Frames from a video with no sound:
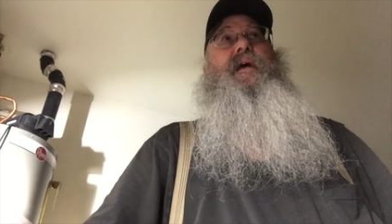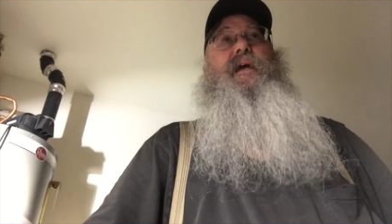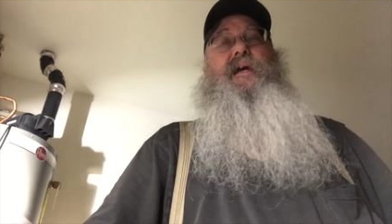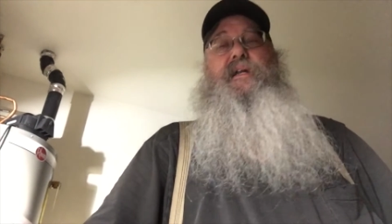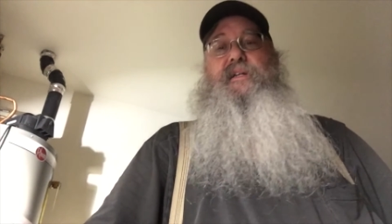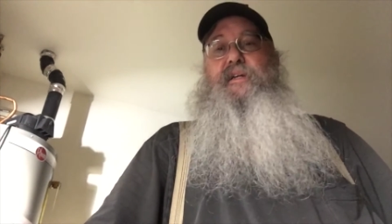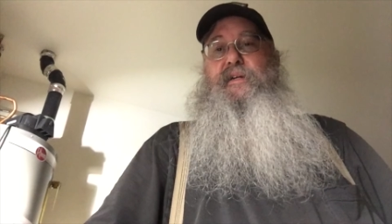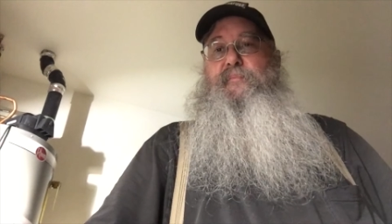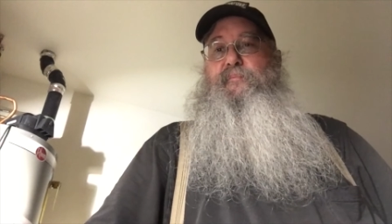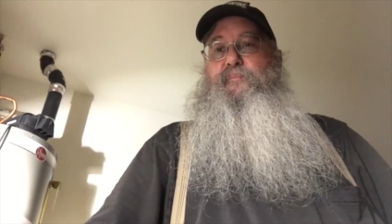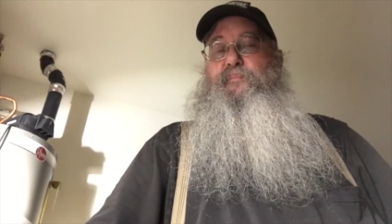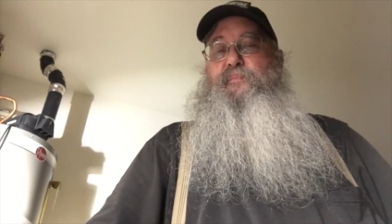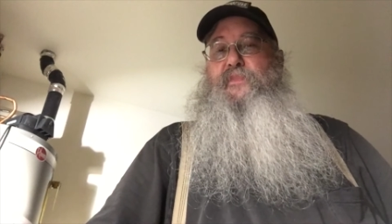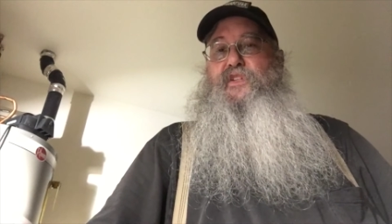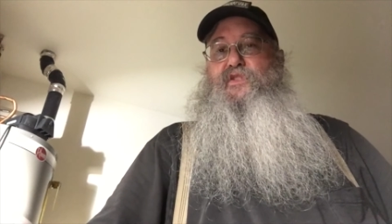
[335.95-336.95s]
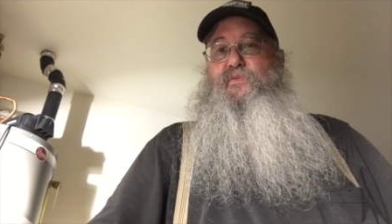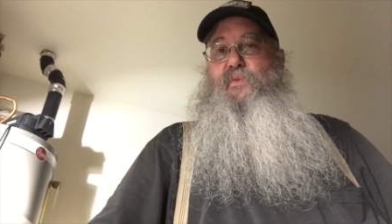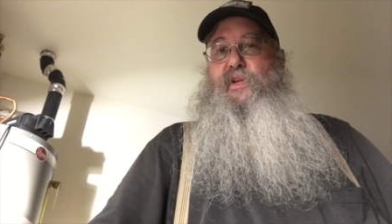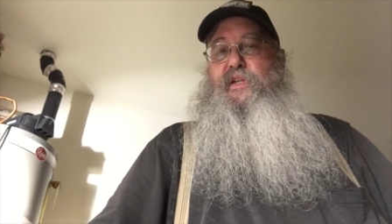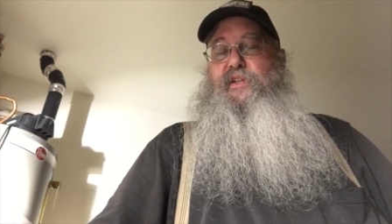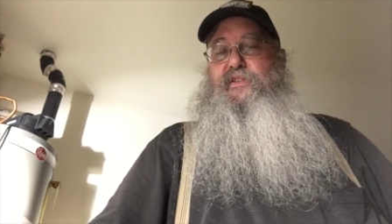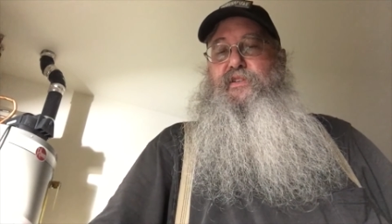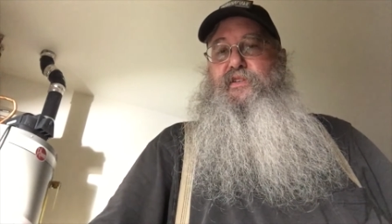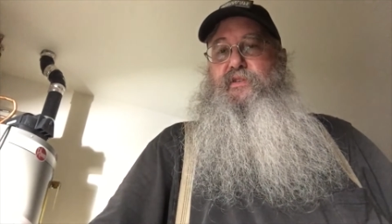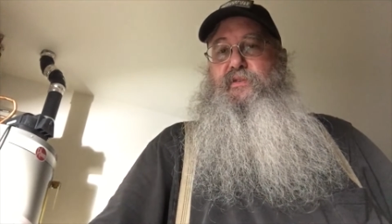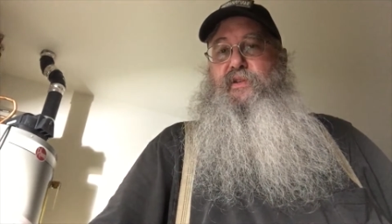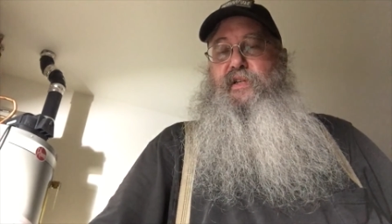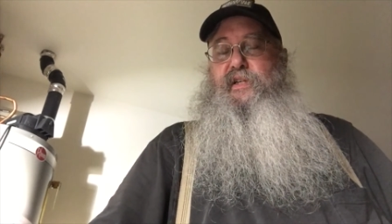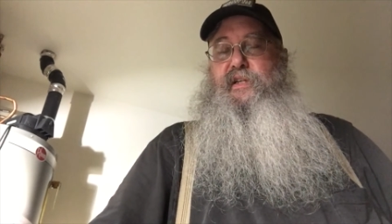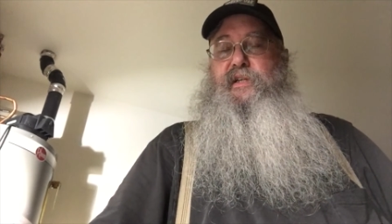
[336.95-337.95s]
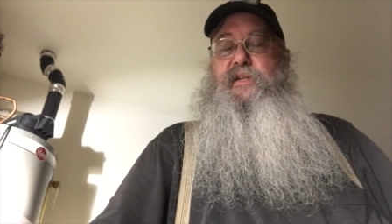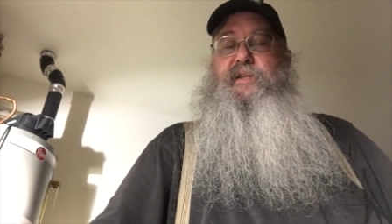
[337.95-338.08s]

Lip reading: And just wanted to